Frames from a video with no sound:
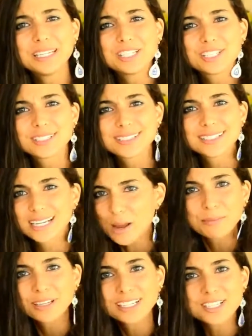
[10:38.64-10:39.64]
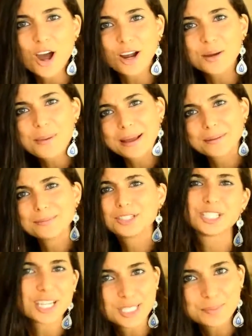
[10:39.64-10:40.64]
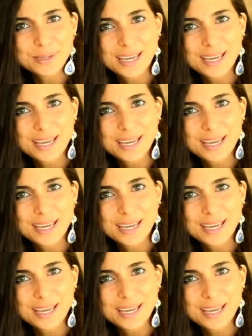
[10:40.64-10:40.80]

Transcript: peaches, and I'm going to talk about them just